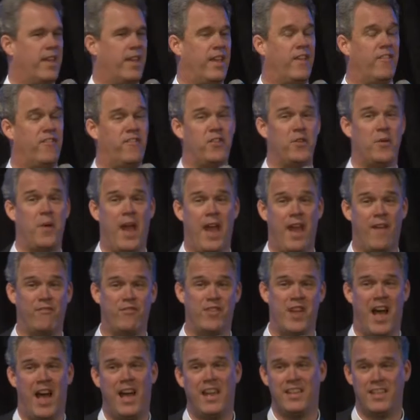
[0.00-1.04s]
If you have
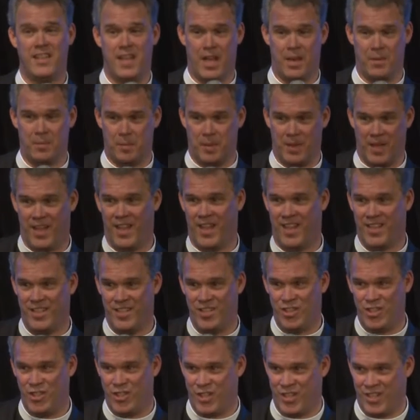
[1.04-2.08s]
not yet
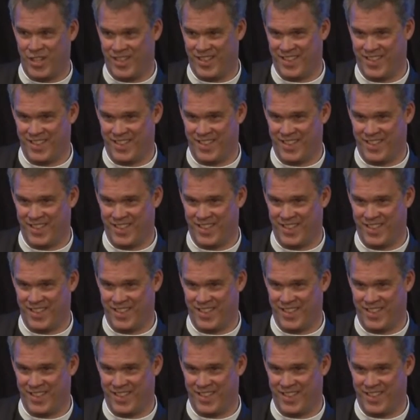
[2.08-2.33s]
pledged,